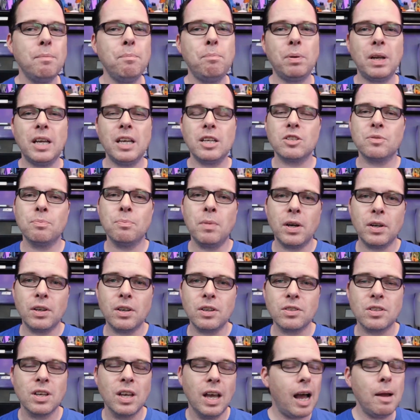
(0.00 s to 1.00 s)
and place
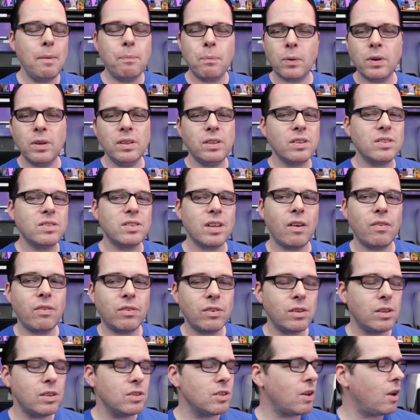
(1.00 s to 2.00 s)
models. I printed
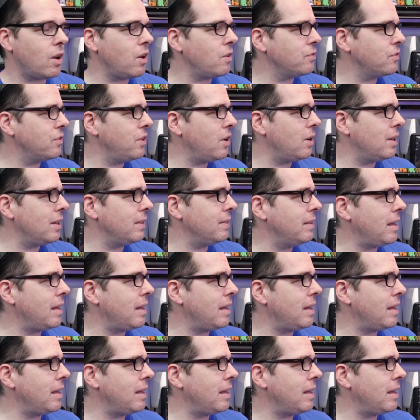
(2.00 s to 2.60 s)
several of the,